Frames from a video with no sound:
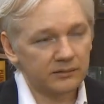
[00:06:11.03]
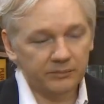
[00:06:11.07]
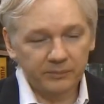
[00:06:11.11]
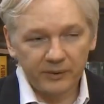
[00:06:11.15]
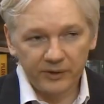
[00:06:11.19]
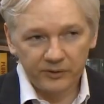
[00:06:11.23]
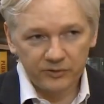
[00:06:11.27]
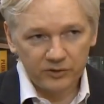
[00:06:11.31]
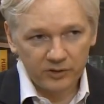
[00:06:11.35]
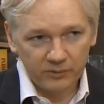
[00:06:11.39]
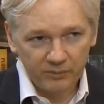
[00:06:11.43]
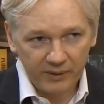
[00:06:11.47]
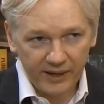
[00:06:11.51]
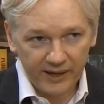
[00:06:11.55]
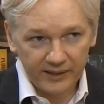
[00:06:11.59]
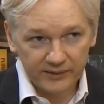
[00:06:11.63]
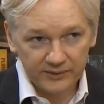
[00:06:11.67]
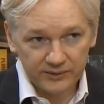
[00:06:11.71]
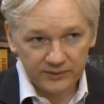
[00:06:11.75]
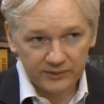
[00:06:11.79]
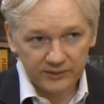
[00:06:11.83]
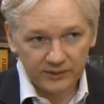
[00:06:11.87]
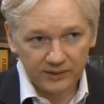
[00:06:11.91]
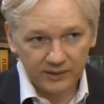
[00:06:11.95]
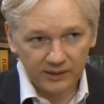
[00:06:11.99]

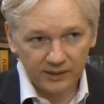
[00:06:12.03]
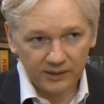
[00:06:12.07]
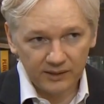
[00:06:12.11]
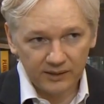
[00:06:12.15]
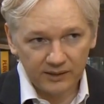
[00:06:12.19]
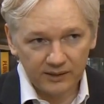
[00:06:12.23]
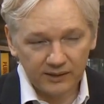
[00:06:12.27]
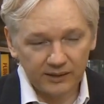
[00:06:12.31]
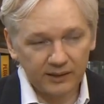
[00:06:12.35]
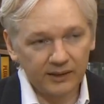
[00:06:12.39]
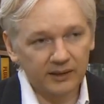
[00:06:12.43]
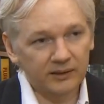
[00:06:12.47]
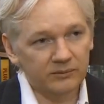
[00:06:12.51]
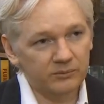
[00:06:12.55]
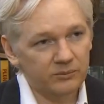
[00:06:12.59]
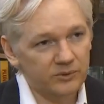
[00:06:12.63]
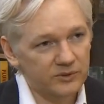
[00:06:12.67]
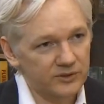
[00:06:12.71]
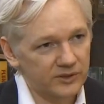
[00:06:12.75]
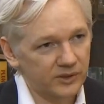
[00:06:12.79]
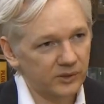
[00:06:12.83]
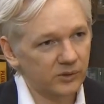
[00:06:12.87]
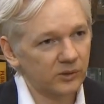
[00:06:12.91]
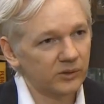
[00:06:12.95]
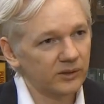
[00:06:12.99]
Petrobras in
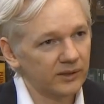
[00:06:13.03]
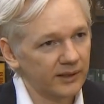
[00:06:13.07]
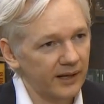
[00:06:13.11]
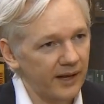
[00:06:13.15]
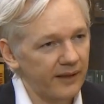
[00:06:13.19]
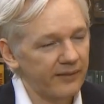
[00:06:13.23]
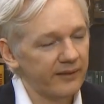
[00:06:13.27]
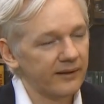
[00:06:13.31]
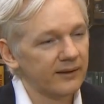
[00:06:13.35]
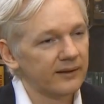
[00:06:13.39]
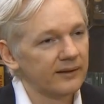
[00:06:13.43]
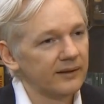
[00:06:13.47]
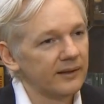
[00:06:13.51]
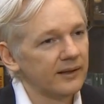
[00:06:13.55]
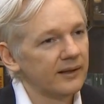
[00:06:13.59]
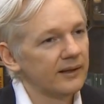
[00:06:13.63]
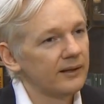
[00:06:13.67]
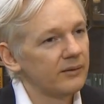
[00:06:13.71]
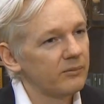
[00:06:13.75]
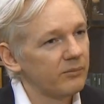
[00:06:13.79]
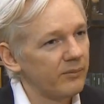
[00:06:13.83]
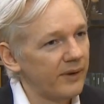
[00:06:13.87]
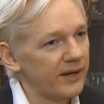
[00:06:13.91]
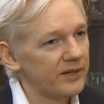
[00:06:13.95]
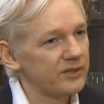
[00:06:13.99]
Brazil and other
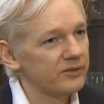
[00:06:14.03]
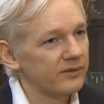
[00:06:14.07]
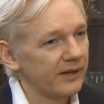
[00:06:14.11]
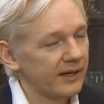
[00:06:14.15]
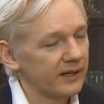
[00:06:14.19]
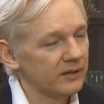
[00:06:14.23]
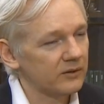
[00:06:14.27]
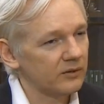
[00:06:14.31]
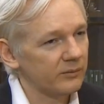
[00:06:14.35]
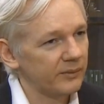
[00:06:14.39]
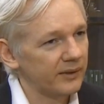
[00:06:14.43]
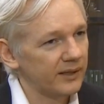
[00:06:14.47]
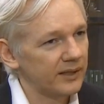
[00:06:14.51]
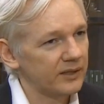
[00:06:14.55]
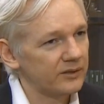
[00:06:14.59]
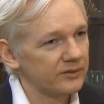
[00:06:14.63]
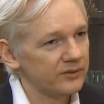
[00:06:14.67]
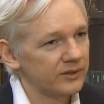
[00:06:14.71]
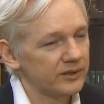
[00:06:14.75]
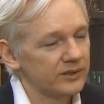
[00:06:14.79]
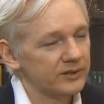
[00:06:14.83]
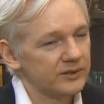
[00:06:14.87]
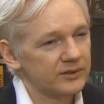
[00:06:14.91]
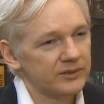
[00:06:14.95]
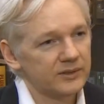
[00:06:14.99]
major economic
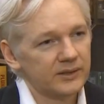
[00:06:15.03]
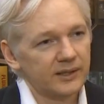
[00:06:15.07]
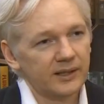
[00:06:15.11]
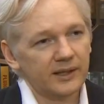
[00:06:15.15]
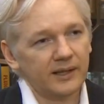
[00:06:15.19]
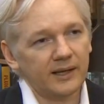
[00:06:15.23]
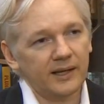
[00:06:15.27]
interests,